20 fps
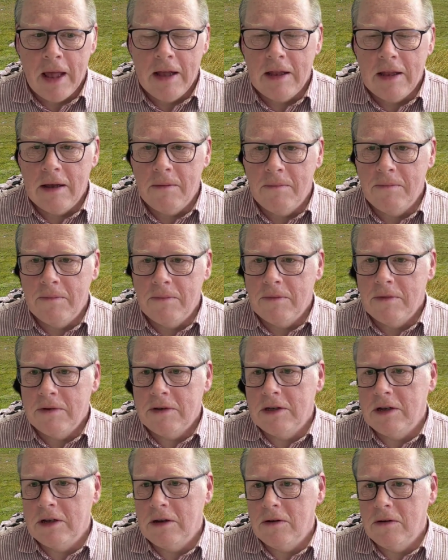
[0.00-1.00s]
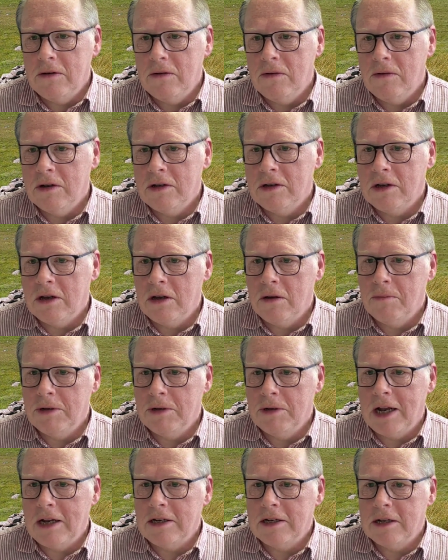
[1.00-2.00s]
them to
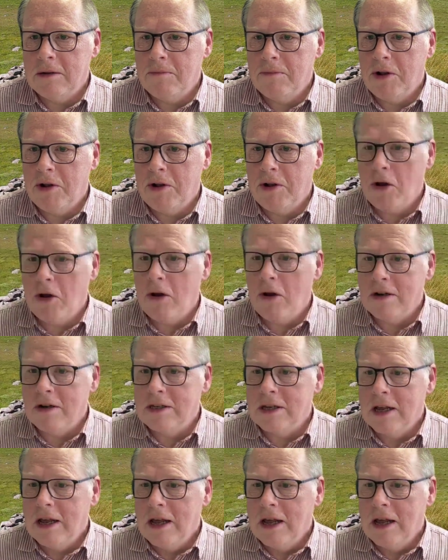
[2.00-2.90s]
potential employers,